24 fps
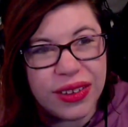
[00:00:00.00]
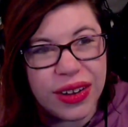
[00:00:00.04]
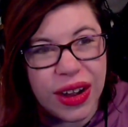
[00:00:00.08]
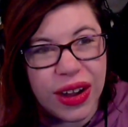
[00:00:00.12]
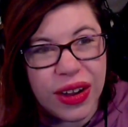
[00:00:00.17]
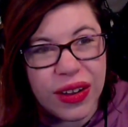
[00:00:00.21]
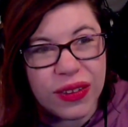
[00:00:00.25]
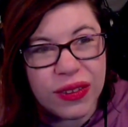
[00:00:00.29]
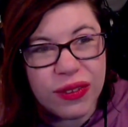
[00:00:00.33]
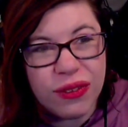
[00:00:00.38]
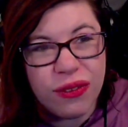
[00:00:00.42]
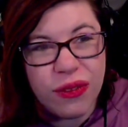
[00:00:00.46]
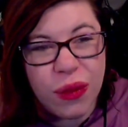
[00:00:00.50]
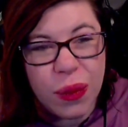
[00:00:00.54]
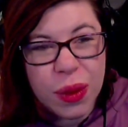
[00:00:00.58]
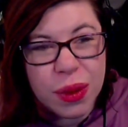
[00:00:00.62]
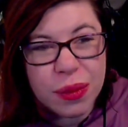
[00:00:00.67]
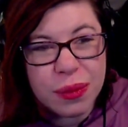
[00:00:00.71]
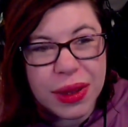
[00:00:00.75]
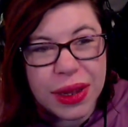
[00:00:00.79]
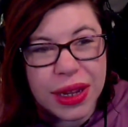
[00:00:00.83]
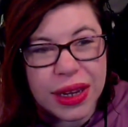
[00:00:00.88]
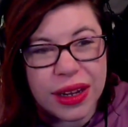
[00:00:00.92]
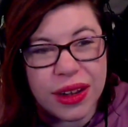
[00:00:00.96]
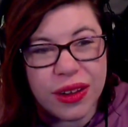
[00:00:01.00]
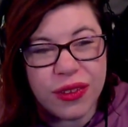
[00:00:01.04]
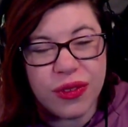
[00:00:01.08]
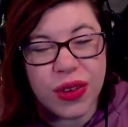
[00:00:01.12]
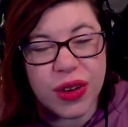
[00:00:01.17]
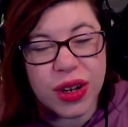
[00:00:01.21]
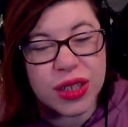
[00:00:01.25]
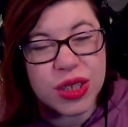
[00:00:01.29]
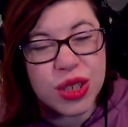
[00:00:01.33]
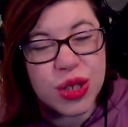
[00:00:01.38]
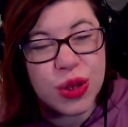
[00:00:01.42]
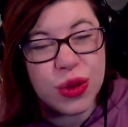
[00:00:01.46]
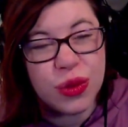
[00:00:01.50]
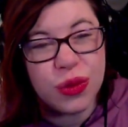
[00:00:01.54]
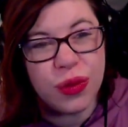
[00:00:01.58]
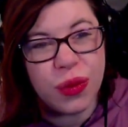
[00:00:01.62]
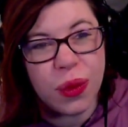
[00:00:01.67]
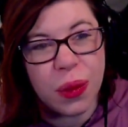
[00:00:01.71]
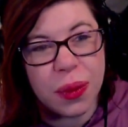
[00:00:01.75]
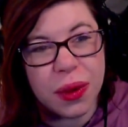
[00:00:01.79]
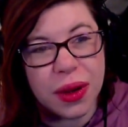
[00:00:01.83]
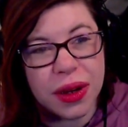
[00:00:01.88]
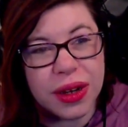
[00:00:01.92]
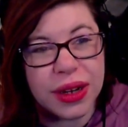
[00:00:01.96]
know, four mana for a
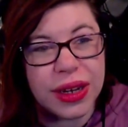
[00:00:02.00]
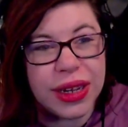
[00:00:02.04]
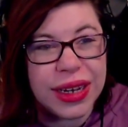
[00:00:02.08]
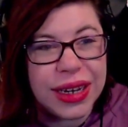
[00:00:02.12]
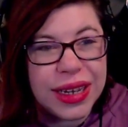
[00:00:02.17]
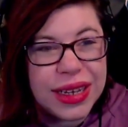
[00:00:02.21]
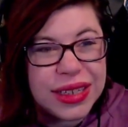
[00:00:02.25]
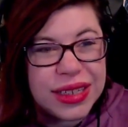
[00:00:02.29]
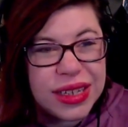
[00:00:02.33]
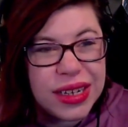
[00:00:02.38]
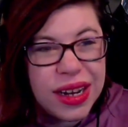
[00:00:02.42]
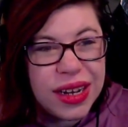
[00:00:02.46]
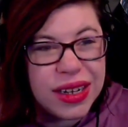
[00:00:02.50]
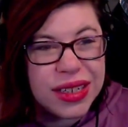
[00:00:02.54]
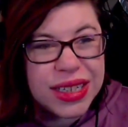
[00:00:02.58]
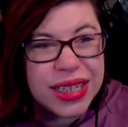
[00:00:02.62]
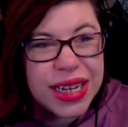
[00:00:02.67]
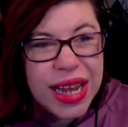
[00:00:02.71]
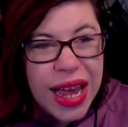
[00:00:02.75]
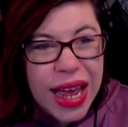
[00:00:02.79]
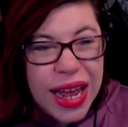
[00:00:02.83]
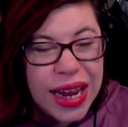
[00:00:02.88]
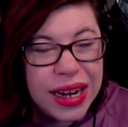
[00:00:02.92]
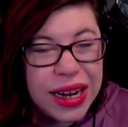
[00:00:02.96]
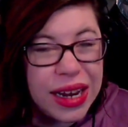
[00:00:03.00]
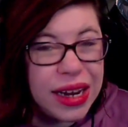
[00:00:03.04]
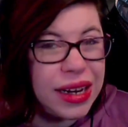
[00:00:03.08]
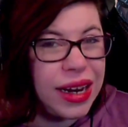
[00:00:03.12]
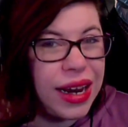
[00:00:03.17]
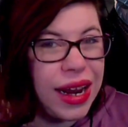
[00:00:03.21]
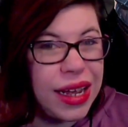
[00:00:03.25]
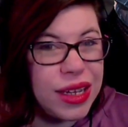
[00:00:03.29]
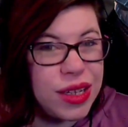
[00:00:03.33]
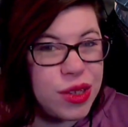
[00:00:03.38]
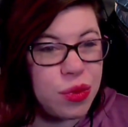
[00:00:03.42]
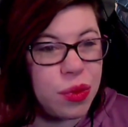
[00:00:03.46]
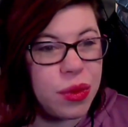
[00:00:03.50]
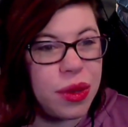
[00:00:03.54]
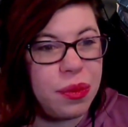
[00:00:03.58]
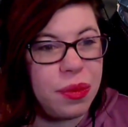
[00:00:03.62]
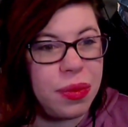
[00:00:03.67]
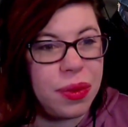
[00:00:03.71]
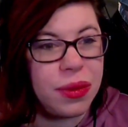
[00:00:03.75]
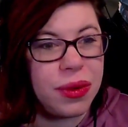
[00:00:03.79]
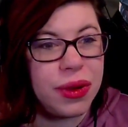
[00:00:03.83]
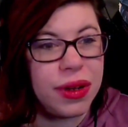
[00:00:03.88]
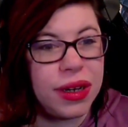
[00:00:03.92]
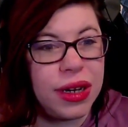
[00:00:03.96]
2-4. It is an undead and it has
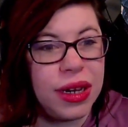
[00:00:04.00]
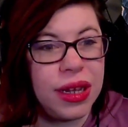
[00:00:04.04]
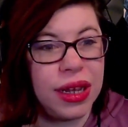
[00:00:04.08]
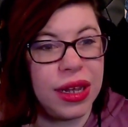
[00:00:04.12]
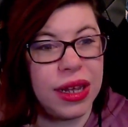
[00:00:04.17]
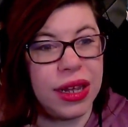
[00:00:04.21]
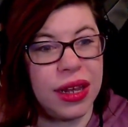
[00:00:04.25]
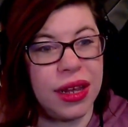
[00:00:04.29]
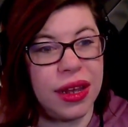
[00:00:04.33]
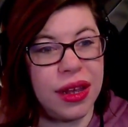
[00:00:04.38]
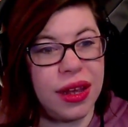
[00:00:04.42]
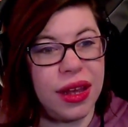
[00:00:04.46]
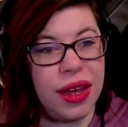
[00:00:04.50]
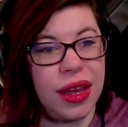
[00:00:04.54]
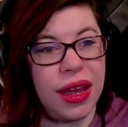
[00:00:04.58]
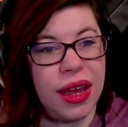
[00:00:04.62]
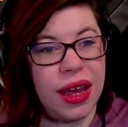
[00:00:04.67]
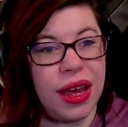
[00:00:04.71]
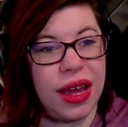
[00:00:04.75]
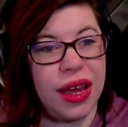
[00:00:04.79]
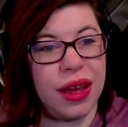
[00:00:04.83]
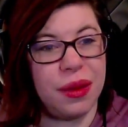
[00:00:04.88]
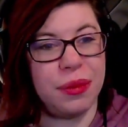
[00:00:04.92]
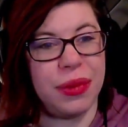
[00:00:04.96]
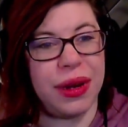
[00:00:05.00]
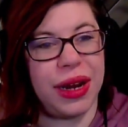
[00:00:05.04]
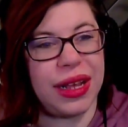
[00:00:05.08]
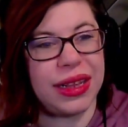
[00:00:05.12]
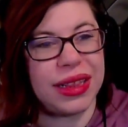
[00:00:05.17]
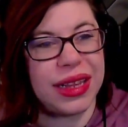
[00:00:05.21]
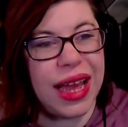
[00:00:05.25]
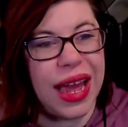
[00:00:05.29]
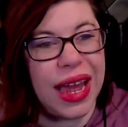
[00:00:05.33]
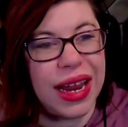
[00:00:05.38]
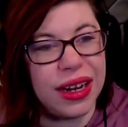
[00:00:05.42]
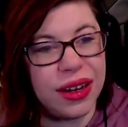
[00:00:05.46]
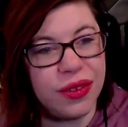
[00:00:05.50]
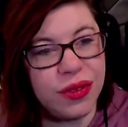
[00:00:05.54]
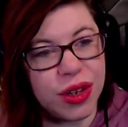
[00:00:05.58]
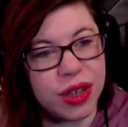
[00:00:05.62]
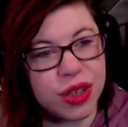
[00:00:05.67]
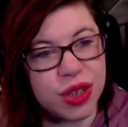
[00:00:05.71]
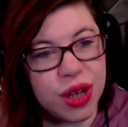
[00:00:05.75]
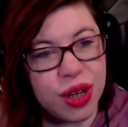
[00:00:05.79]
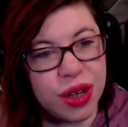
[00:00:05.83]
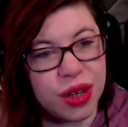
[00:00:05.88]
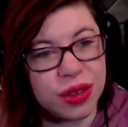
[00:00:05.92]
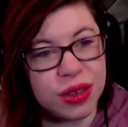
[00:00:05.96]
Reborn. Um, but at the end of your
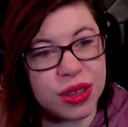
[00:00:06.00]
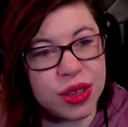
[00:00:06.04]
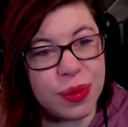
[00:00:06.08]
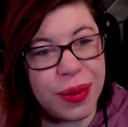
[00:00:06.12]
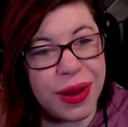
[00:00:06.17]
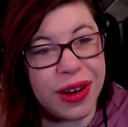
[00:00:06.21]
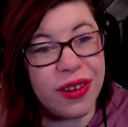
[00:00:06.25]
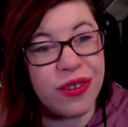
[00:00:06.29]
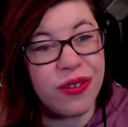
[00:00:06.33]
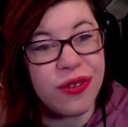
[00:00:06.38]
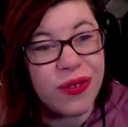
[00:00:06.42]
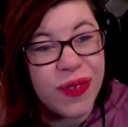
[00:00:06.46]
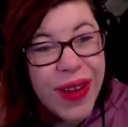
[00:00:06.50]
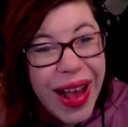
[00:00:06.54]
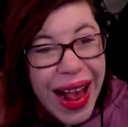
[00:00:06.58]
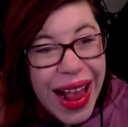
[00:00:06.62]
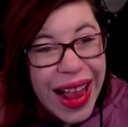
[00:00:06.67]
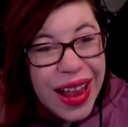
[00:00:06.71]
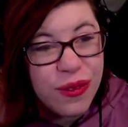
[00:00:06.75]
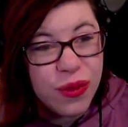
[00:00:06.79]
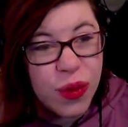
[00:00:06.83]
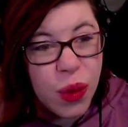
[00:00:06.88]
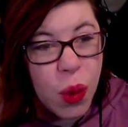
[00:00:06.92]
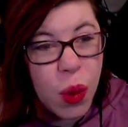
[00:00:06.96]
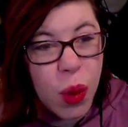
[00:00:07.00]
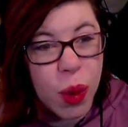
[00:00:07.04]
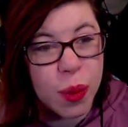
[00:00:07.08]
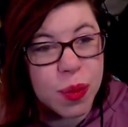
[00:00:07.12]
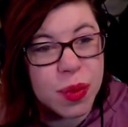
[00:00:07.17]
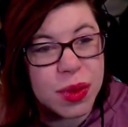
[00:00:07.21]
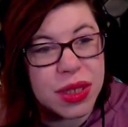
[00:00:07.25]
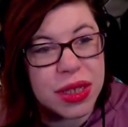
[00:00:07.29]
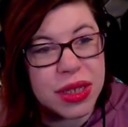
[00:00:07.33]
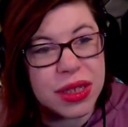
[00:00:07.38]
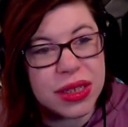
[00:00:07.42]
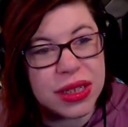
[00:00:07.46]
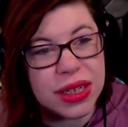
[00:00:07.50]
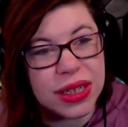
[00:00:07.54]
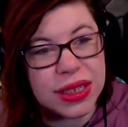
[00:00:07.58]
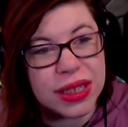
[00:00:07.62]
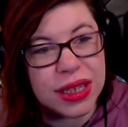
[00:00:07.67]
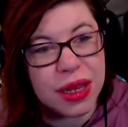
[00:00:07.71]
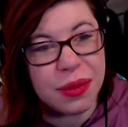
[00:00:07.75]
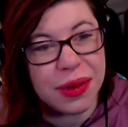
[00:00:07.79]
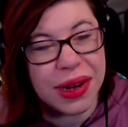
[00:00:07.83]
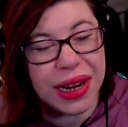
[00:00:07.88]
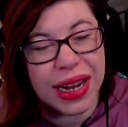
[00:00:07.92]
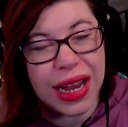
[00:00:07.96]
turn, spend five corpses to
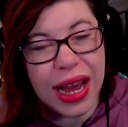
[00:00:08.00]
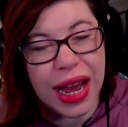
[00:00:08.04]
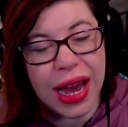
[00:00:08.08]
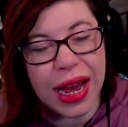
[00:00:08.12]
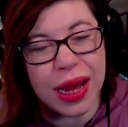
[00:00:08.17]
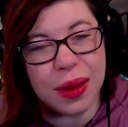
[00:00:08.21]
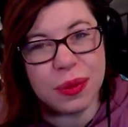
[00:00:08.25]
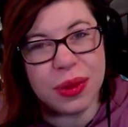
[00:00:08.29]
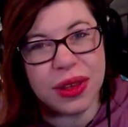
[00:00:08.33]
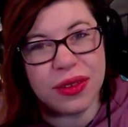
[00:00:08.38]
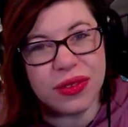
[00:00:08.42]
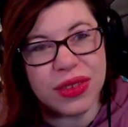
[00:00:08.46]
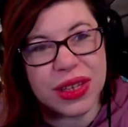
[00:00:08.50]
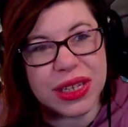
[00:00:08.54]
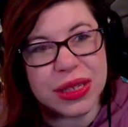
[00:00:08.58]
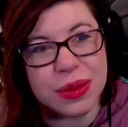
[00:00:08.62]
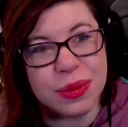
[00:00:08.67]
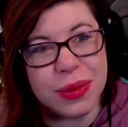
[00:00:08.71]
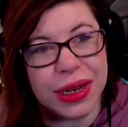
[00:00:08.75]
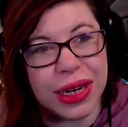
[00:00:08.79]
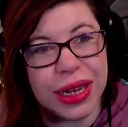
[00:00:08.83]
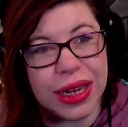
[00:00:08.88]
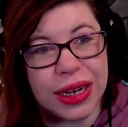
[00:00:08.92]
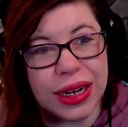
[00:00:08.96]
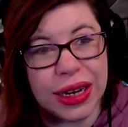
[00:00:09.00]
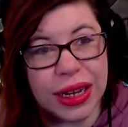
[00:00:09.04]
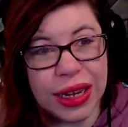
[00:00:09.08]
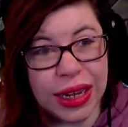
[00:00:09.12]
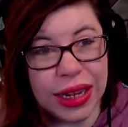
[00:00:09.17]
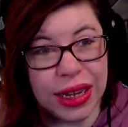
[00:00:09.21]
summon a copy of this minion.